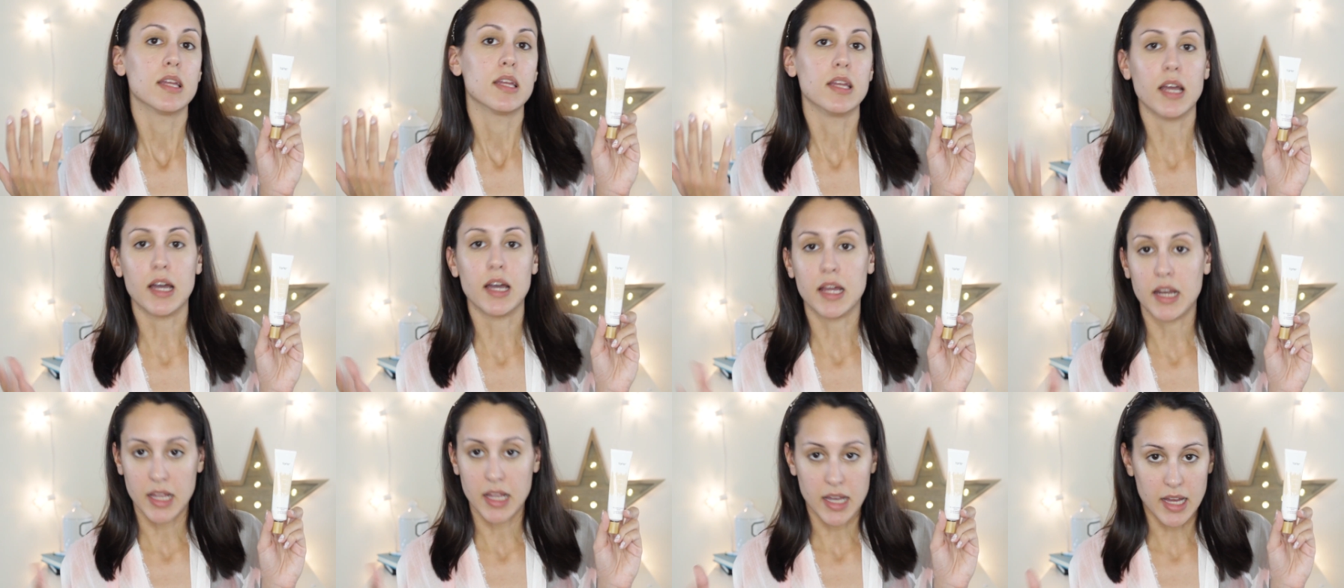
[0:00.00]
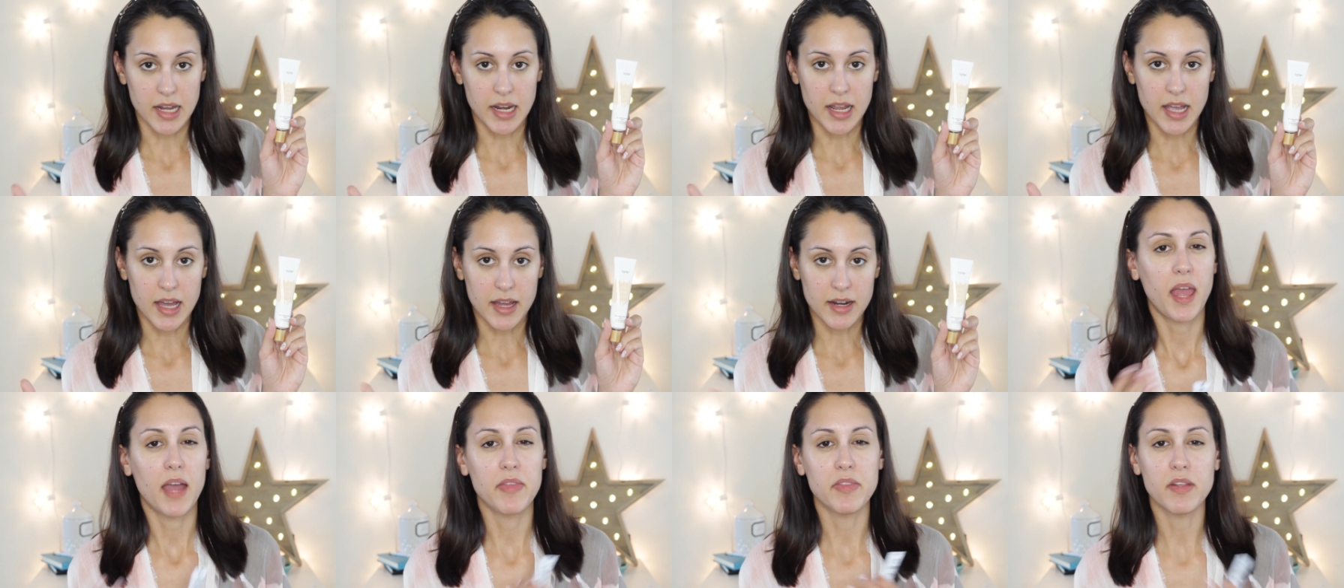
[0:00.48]
yada yada
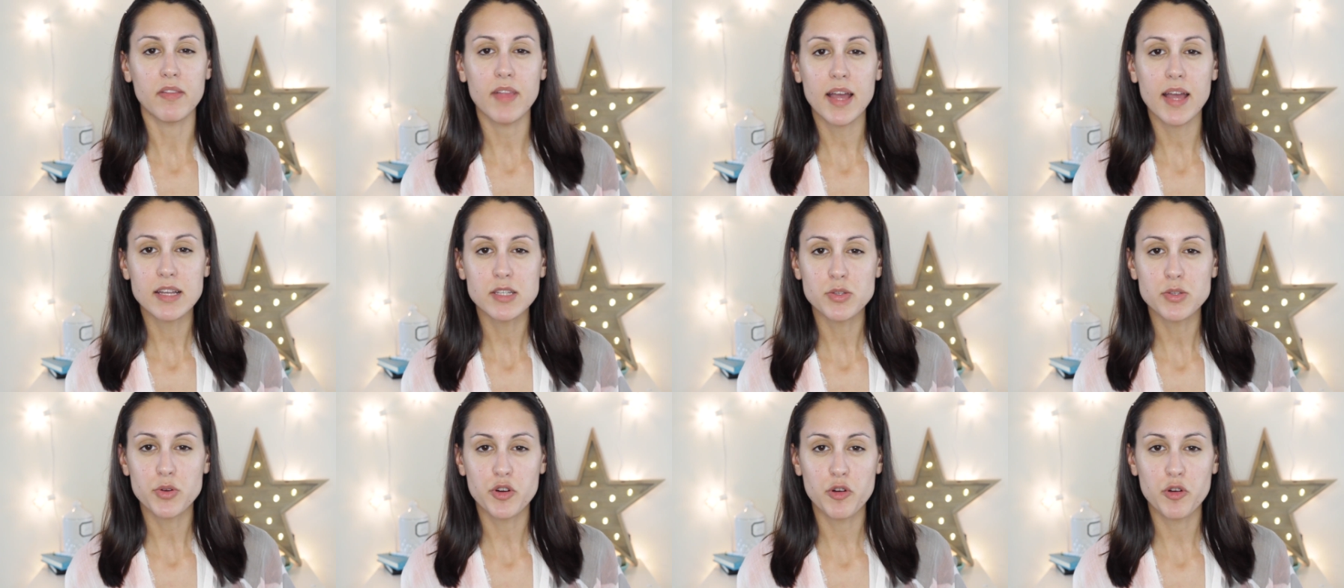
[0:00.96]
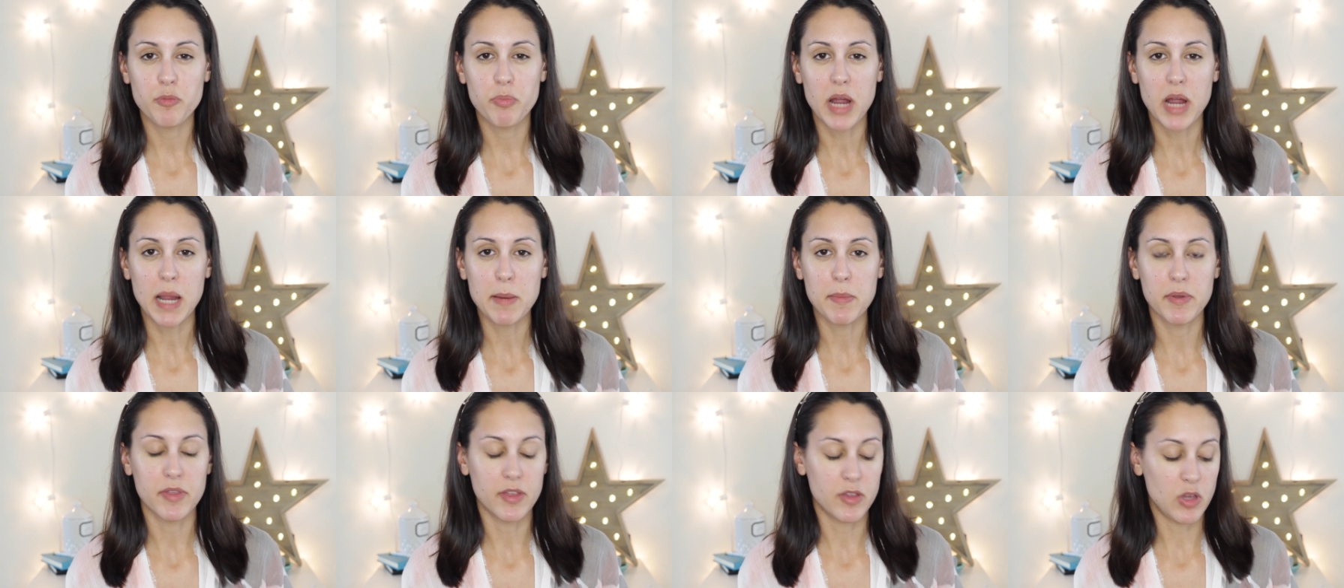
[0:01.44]
yada. And the last sort of
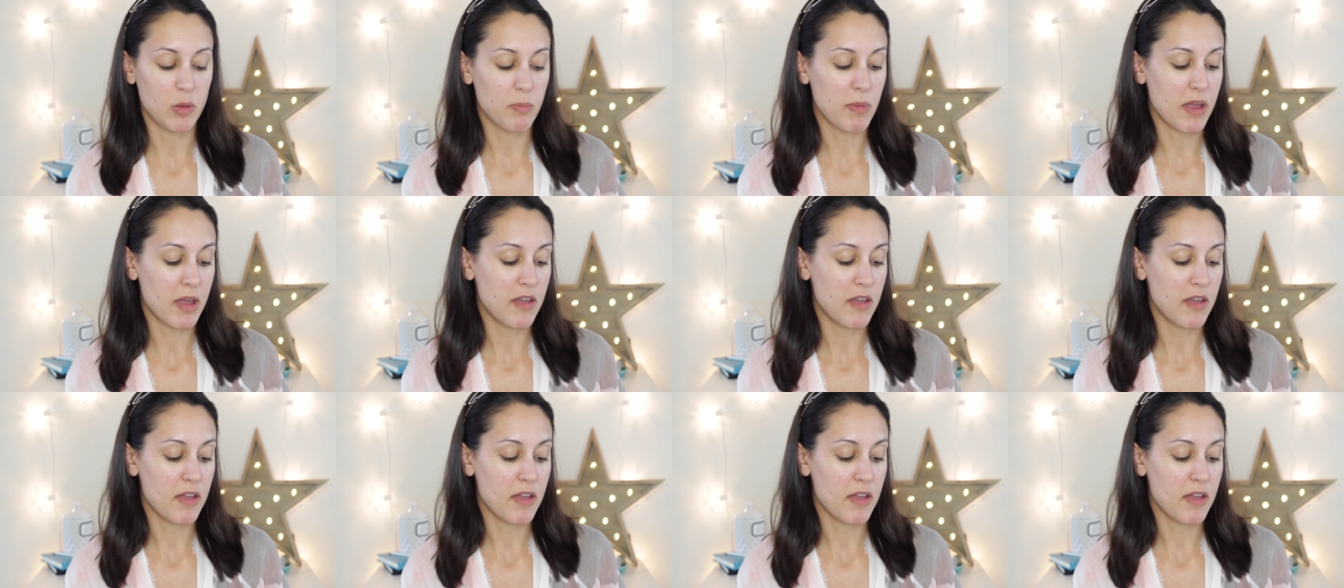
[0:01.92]
primer that you